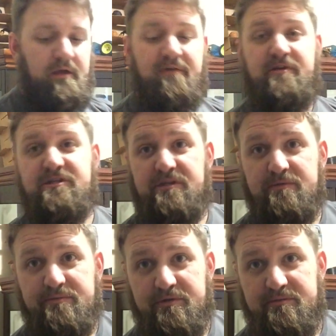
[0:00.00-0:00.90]
Eventually it
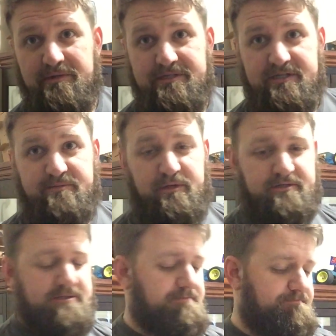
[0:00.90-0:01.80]
was supposed to be 6
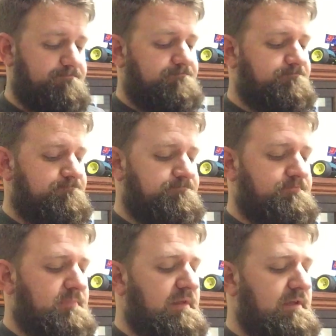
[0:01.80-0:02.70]
months.
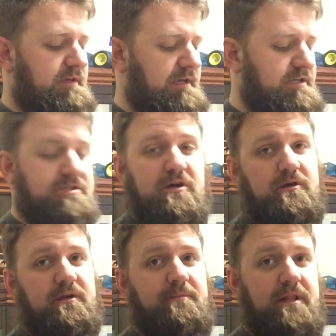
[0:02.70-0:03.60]
It's
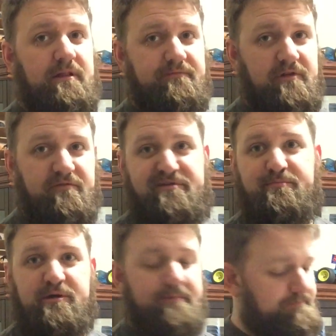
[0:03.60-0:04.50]
currently the middle of
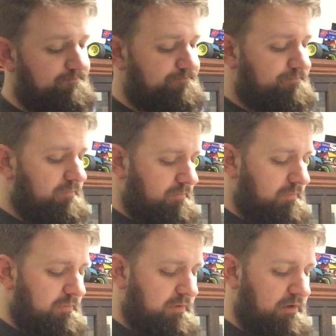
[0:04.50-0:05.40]
November,
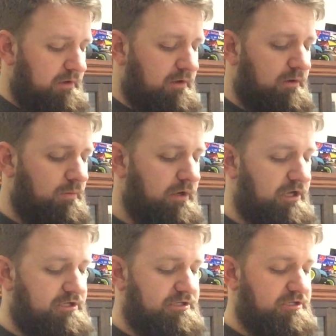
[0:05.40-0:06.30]

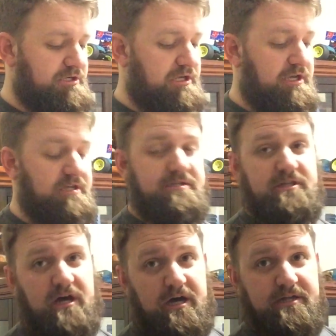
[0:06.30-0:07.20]
which is
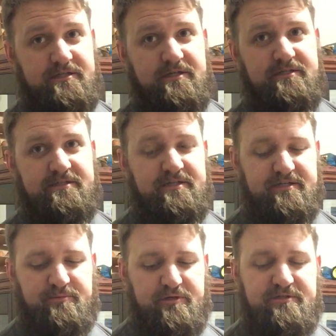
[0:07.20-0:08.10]
not
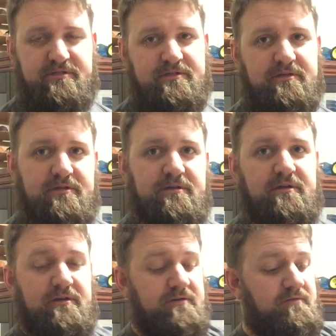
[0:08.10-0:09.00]
6 months
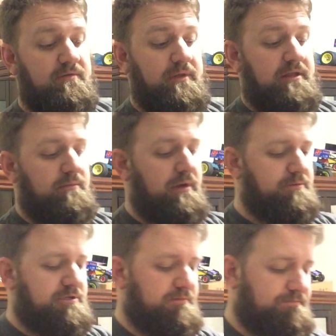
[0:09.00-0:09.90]
from the end of the
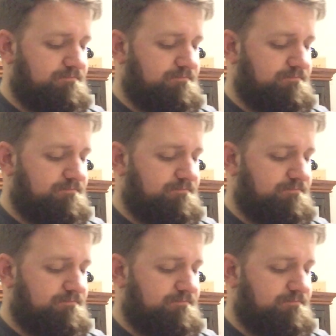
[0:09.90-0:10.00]
pipe show.